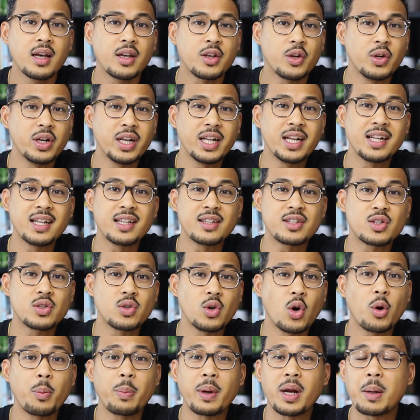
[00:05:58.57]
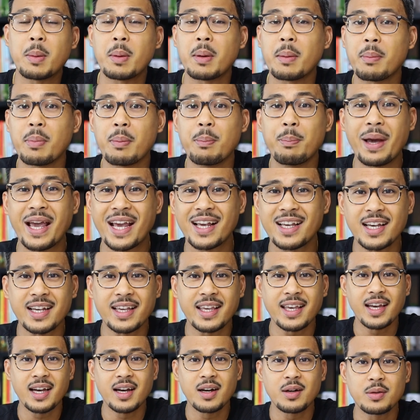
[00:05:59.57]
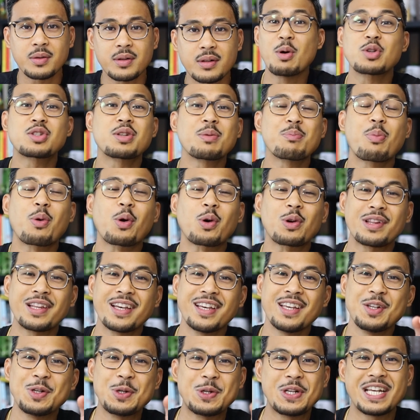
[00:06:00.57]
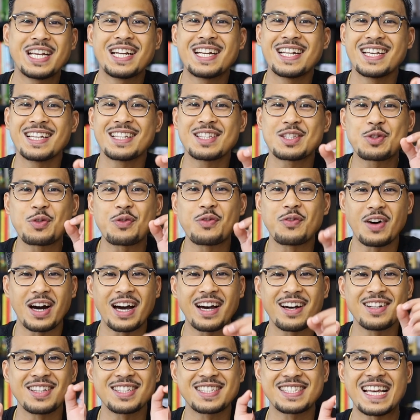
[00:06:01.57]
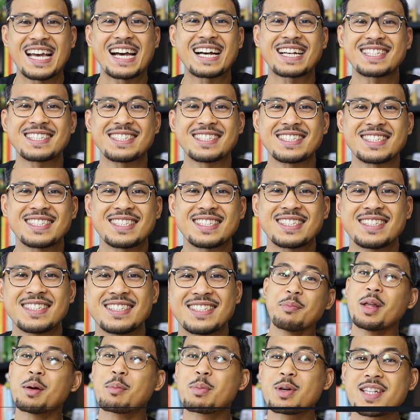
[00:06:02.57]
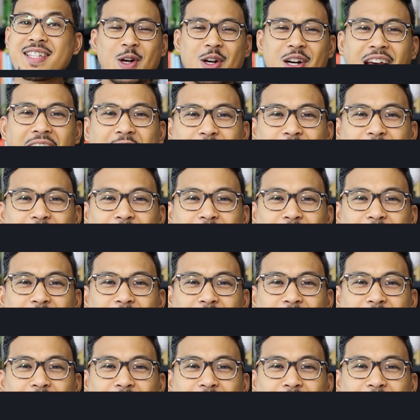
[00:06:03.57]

you need it to open a bank account, and most importantly, you need it to file taxes. Tip number 7,